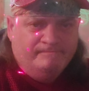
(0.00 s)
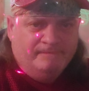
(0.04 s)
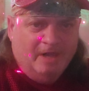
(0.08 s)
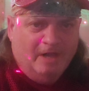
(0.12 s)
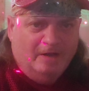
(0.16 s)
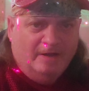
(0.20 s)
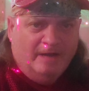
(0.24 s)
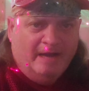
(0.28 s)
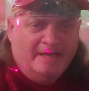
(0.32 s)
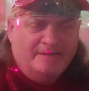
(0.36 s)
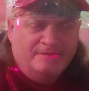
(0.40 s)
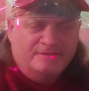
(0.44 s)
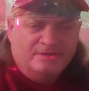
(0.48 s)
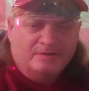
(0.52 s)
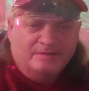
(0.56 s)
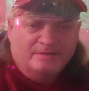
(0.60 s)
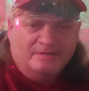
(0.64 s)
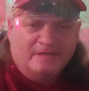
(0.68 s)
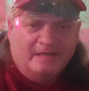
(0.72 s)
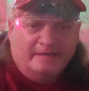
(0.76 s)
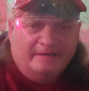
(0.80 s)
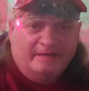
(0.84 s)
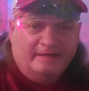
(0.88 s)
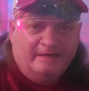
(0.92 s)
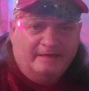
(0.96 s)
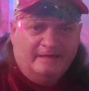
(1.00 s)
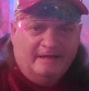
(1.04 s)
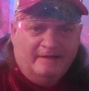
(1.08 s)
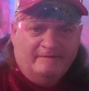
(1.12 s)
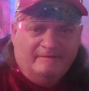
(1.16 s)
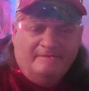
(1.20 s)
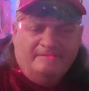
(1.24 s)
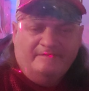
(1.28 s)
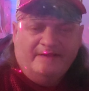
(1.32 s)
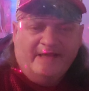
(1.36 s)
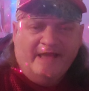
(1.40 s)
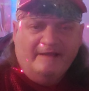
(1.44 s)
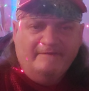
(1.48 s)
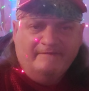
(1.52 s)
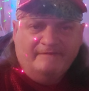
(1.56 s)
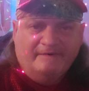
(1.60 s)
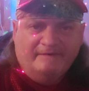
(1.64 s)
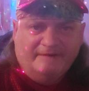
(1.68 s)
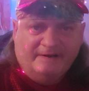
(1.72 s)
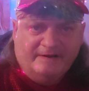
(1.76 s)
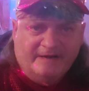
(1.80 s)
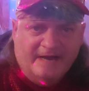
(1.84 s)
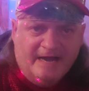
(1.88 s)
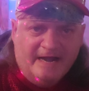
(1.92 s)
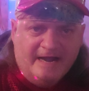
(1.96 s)
Okay, so it's like a 58 and
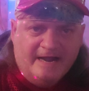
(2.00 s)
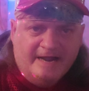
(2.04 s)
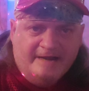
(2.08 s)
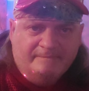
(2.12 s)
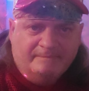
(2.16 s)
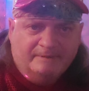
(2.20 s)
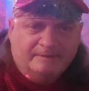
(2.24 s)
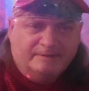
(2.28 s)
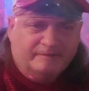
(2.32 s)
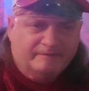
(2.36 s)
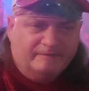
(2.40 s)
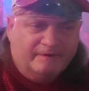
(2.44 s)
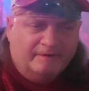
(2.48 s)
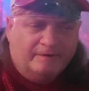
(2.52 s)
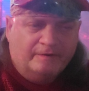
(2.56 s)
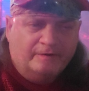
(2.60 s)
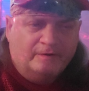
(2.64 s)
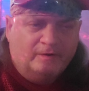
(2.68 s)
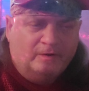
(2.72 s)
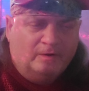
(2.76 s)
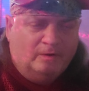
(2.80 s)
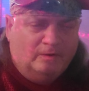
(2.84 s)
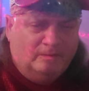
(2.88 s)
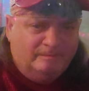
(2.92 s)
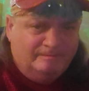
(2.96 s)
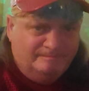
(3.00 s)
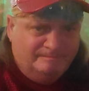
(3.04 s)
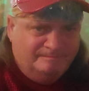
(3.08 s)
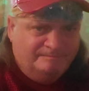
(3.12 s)
59, but the vertical